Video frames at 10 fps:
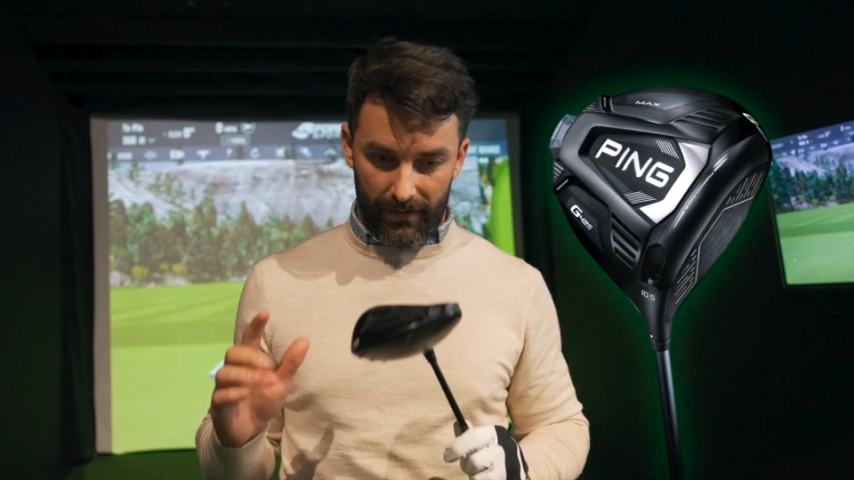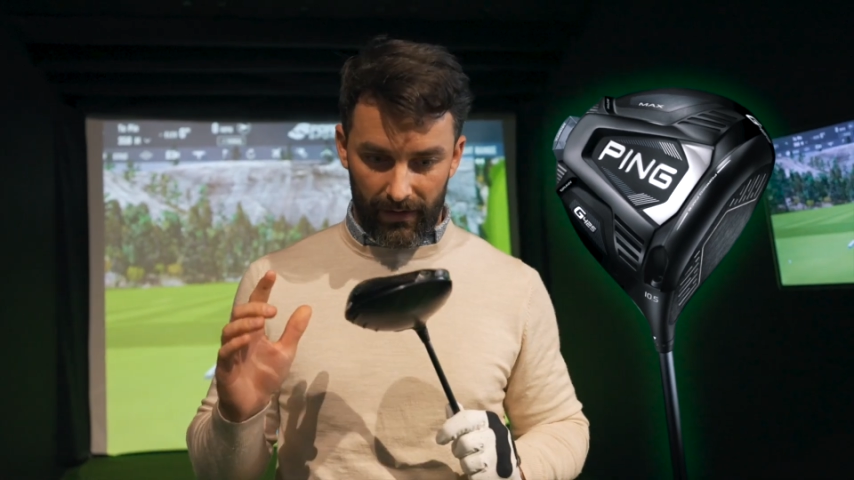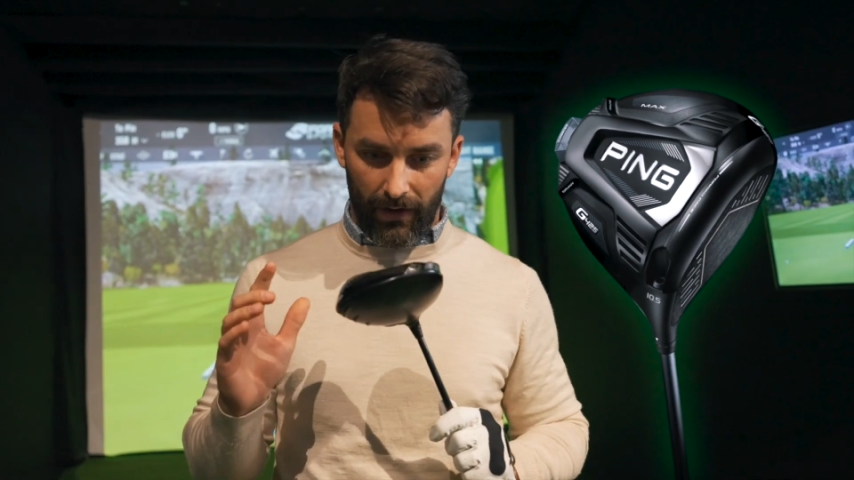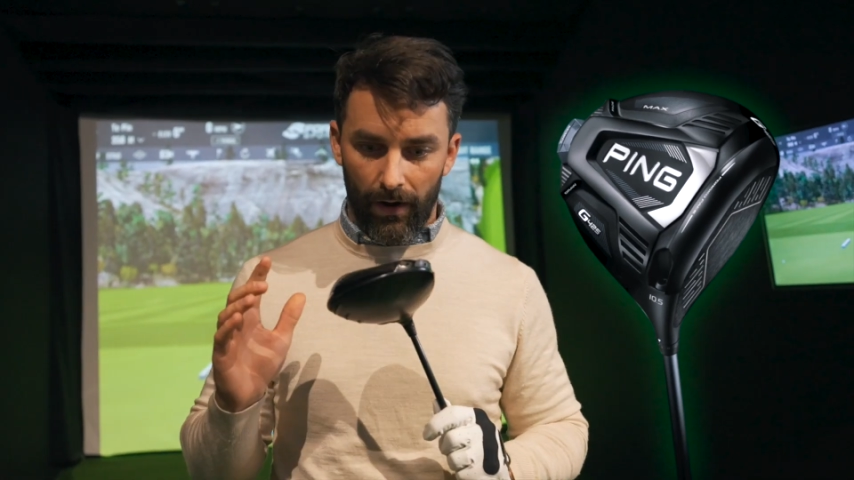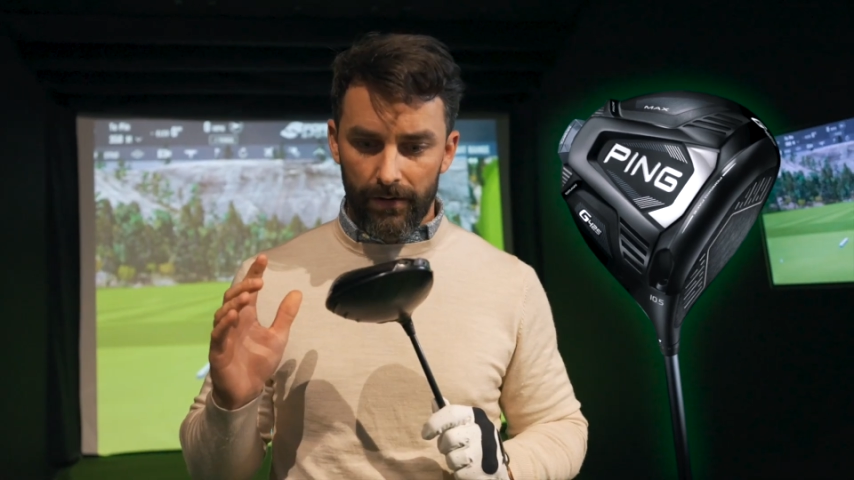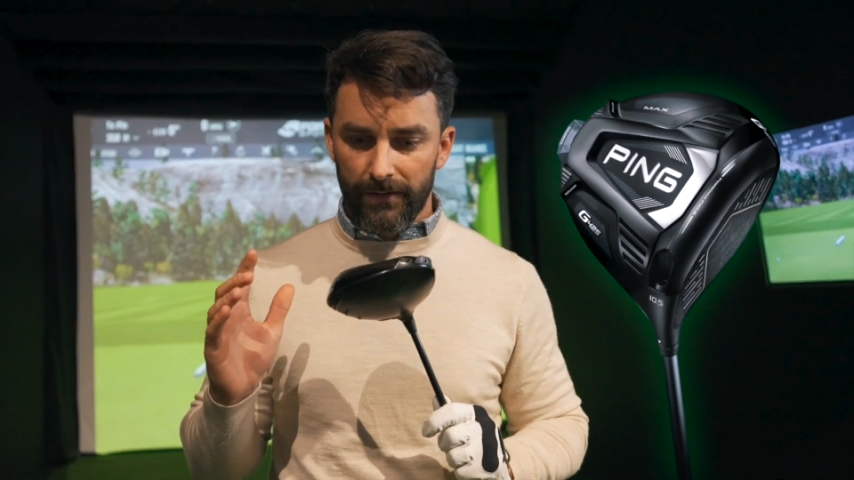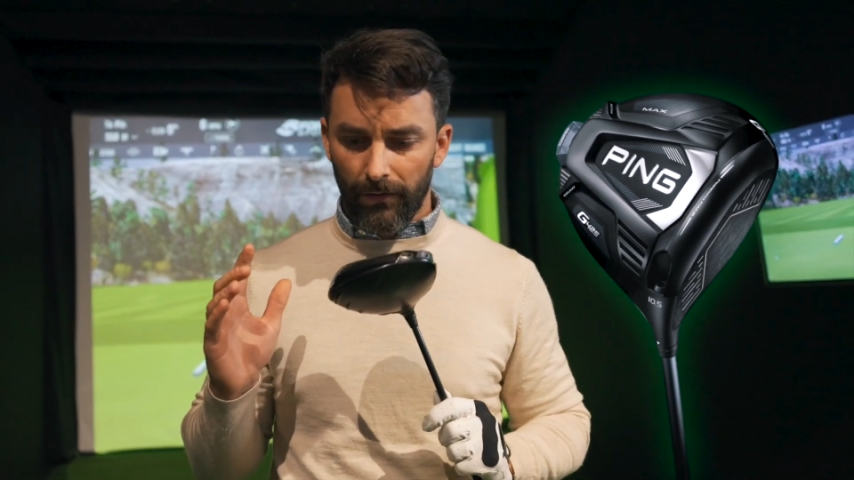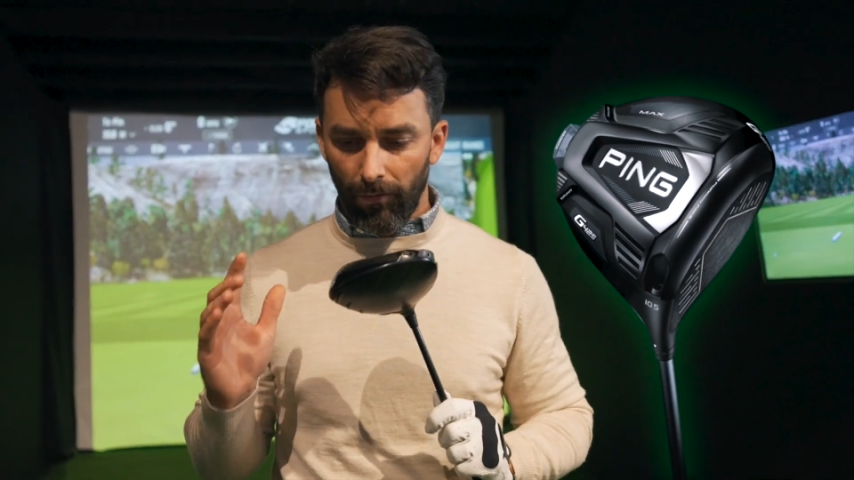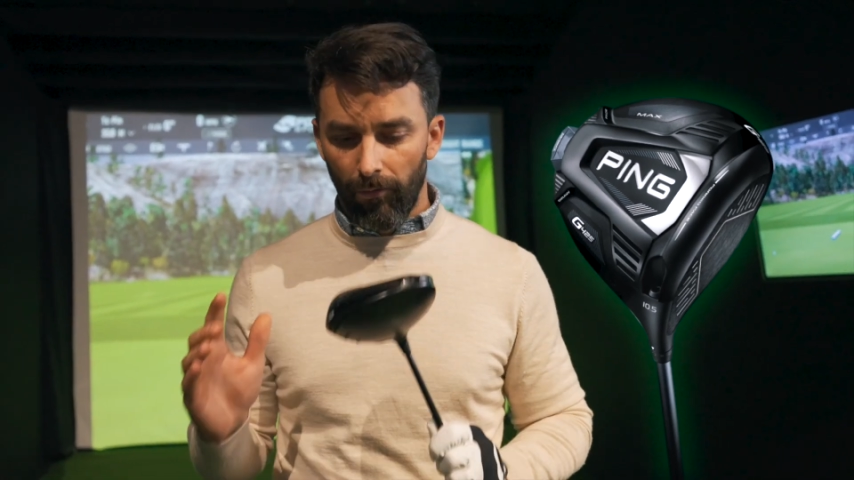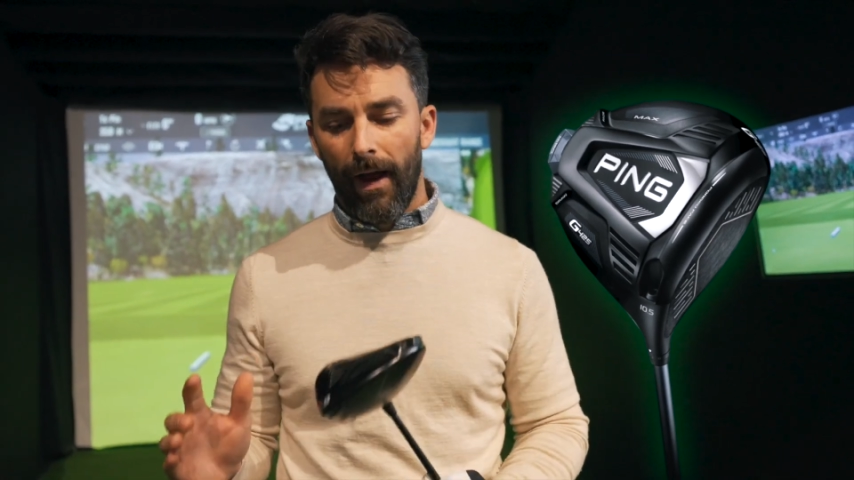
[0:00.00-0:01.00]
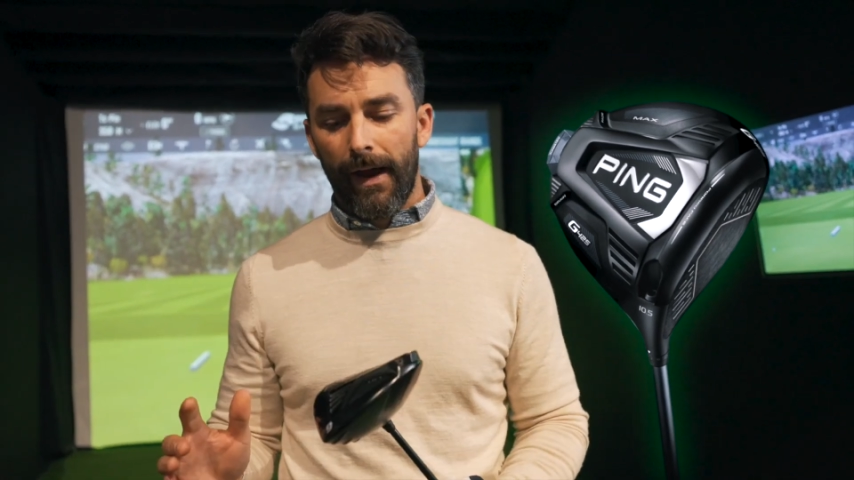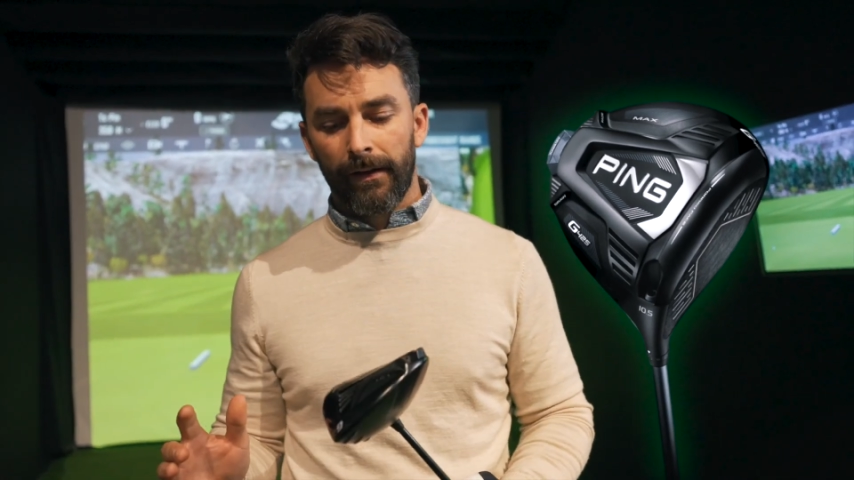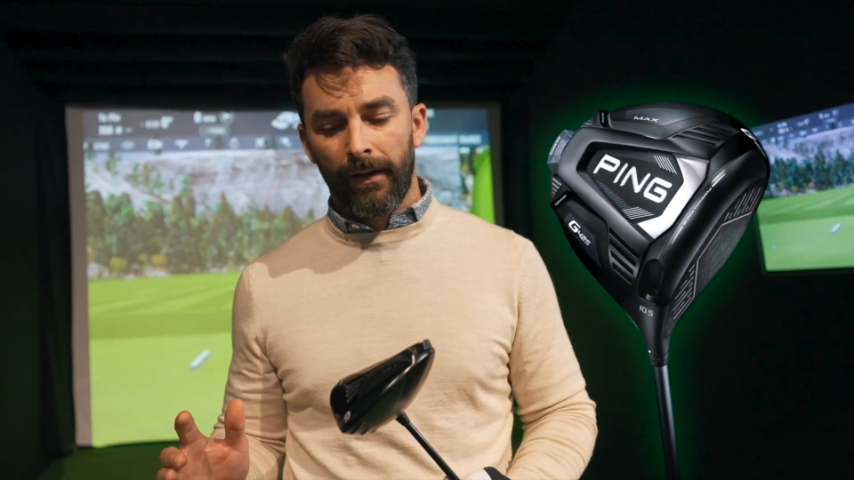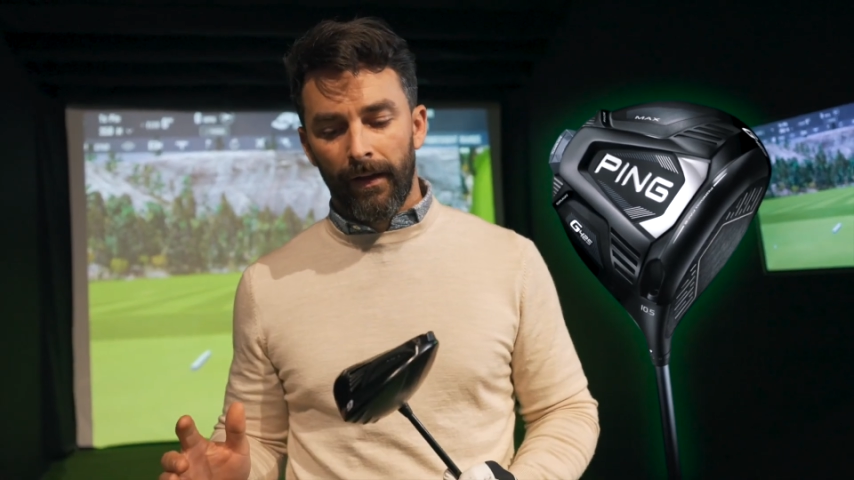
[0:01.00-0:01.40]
It goes great.